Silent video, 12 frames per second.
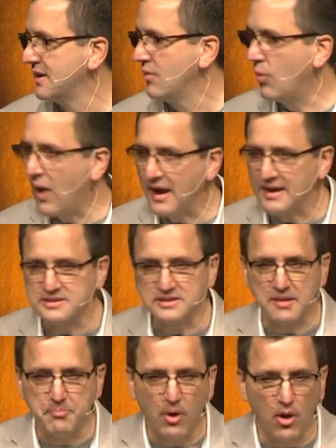Why is it
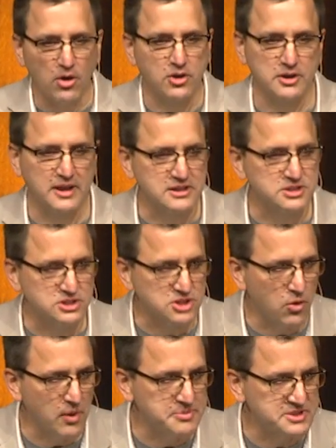that Paul could get
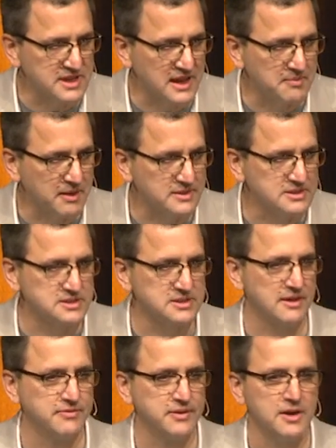so upset about this
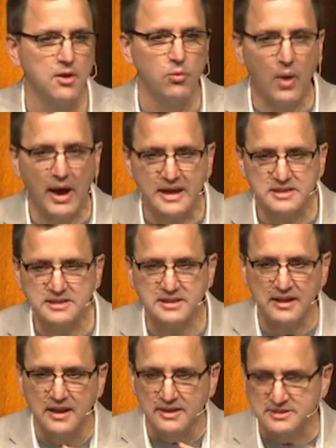stuff? Why is it
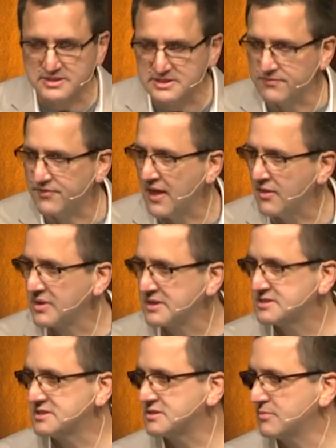that following a
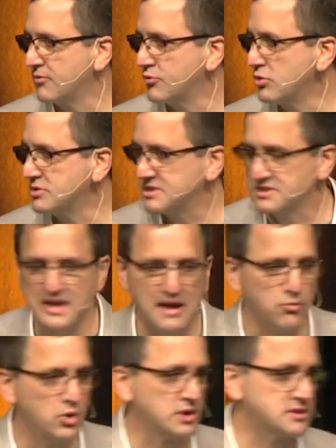system of rules has not
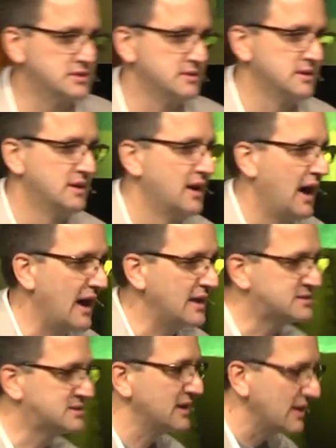worked? I
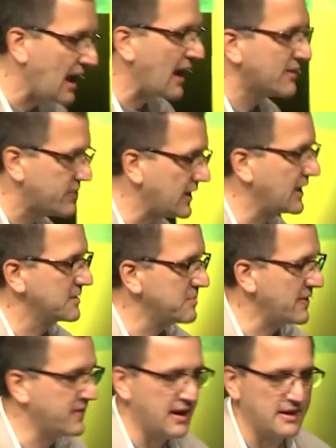just did a lot of thinking
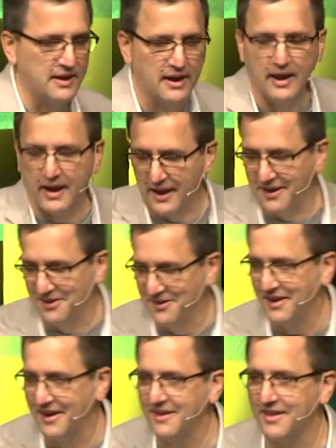about that
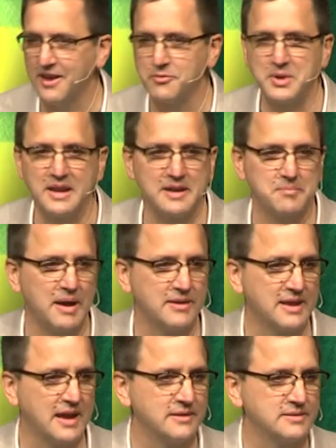and a lot of reading about
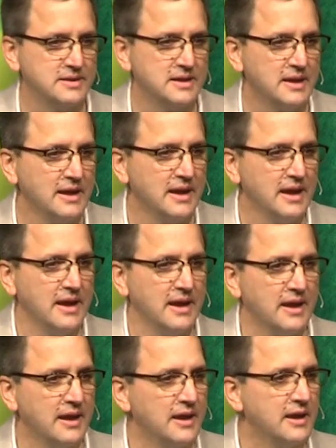that.
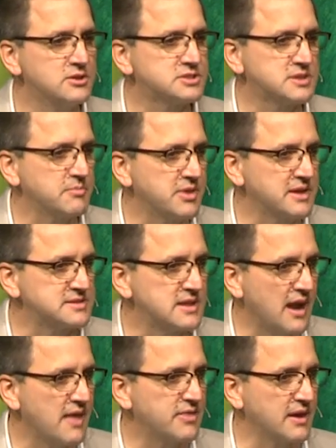Here's some things that
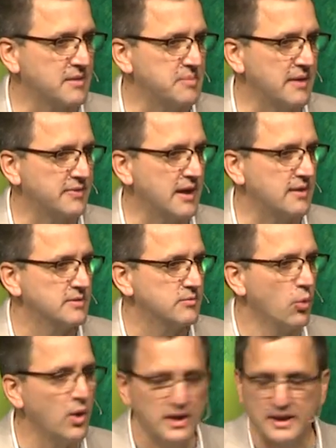I think about that.
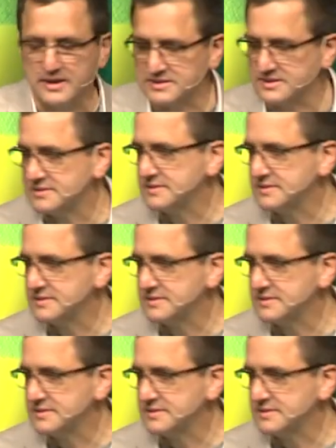One is,